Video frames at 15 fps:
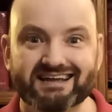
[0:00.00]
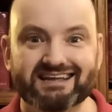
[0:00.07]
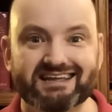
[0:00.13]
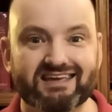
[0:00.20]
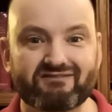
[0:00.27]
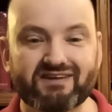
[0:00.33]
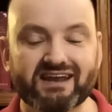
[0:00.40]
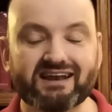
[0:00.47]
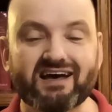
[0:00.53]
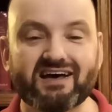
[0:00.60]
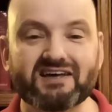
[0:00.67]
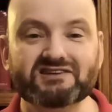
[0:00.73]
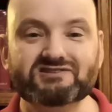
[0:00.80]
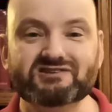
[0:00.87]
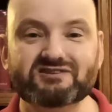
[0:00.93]
giving
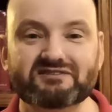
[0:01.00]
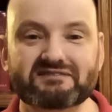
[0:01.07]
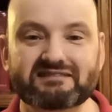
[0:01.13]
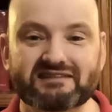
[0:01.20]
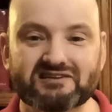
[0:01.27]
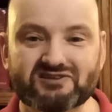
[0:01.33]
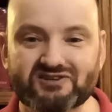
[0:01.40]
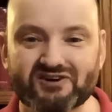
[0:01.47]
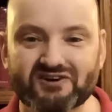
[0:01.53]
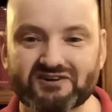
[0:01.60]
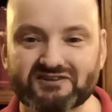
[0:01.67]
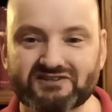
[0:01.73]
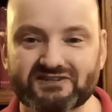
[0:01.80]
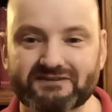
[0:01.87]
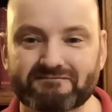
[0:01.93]
us the
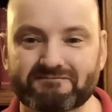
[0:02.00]
church.